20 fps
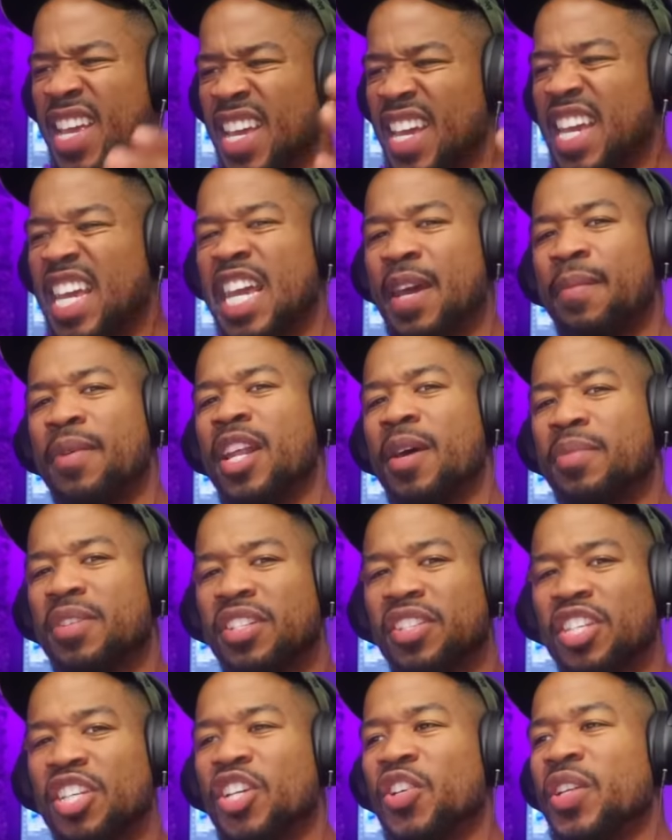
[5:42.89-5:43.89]
And Eminem
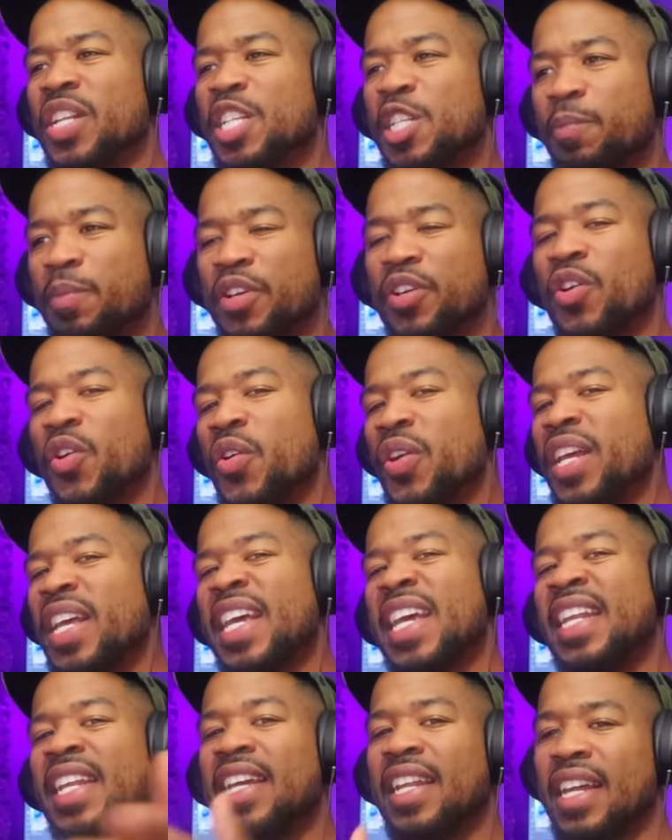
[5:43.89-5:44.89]
still didn't speak on
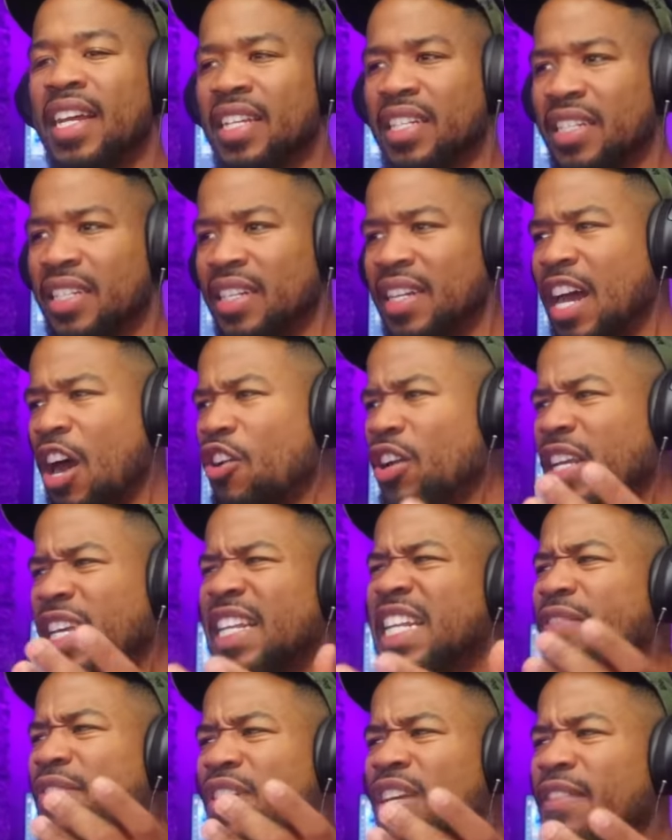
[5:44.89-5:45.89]
any of that shit.
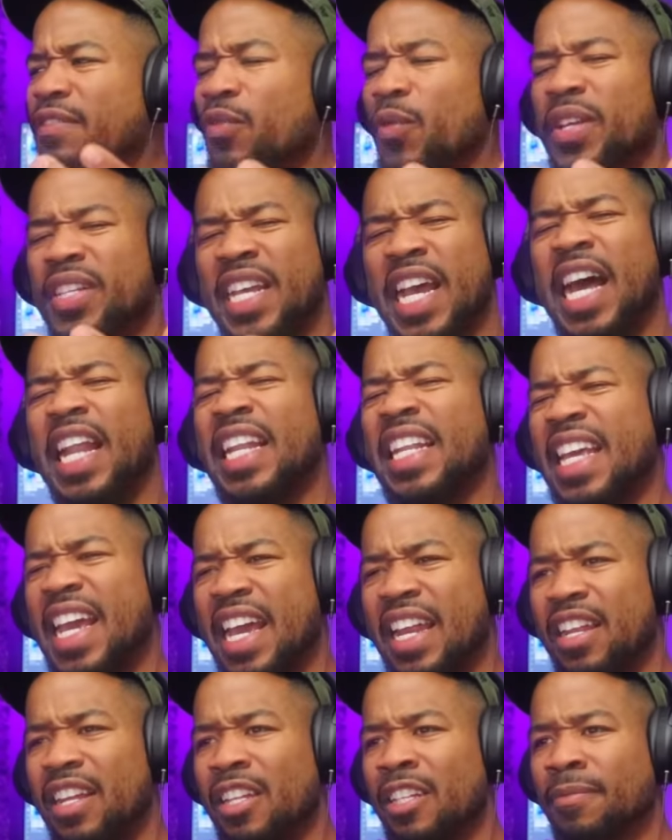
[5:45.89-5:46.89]
He never even
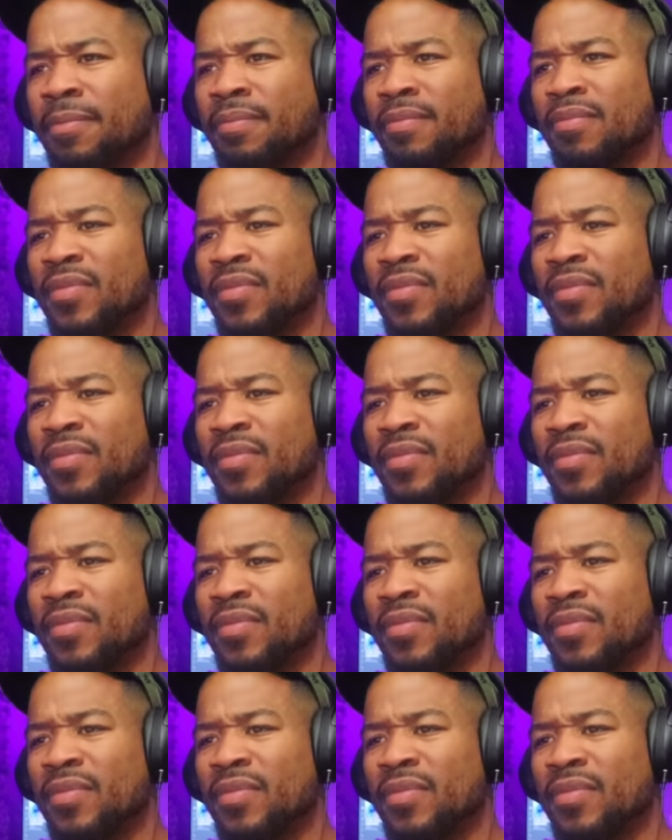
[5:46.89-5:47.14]
retaliated.